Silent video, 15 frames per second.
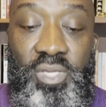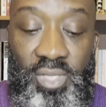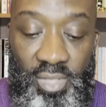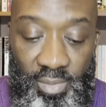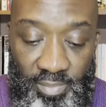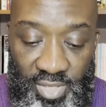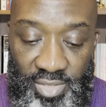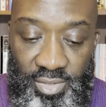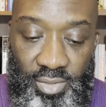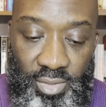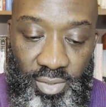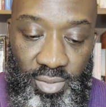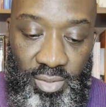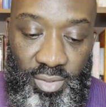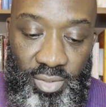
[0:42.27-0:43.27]
But
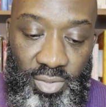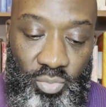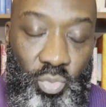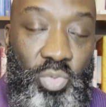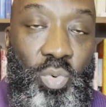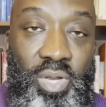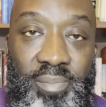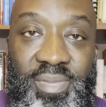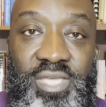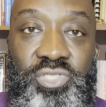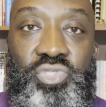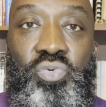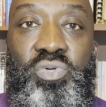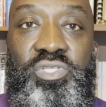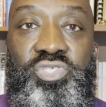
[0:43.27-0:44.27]
we want to make
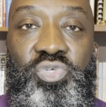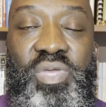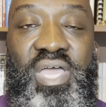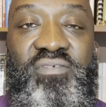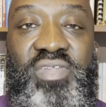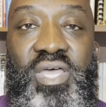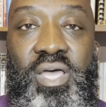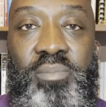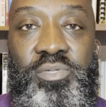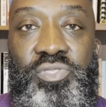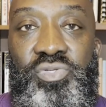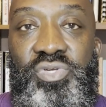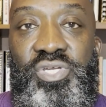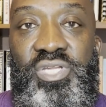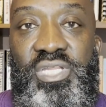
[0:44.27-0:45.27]
sure that you have an
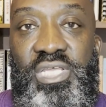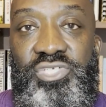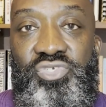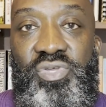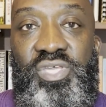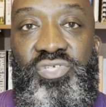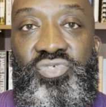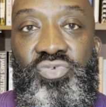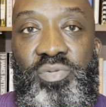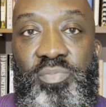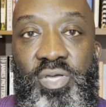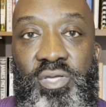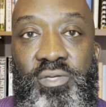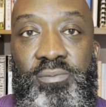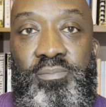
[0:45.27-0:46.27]
opportunity to get your history
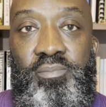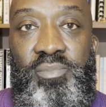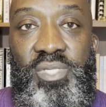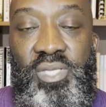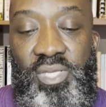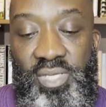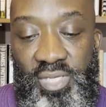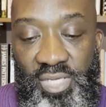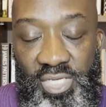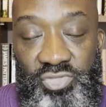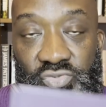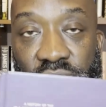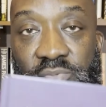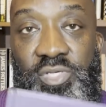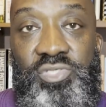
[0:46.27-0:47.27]
book. History
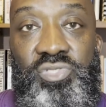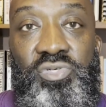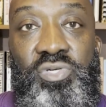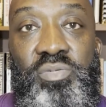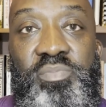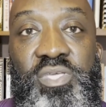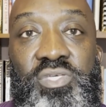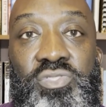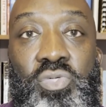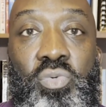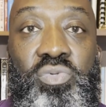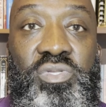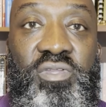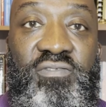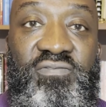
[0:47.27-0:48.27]
books are being sold
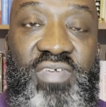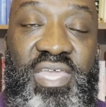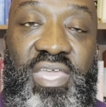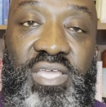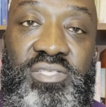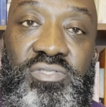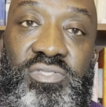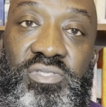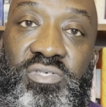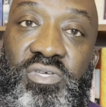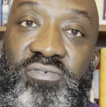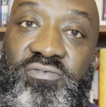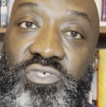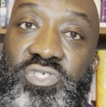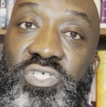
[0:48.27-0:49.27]
in advance uh,
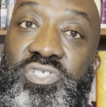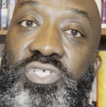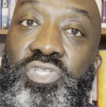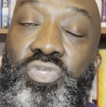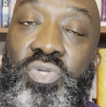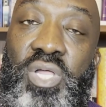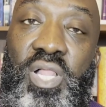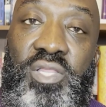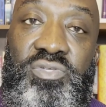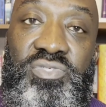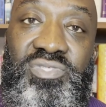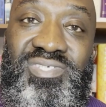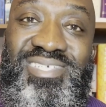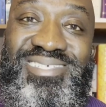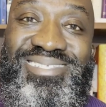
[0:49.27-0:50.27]
for
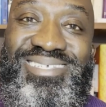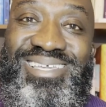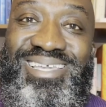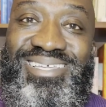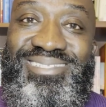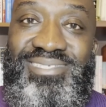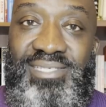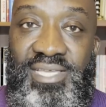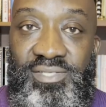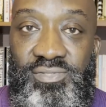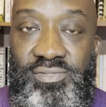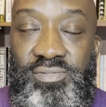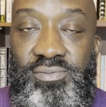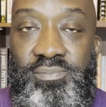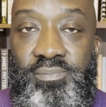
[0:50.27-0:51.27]
$62.68.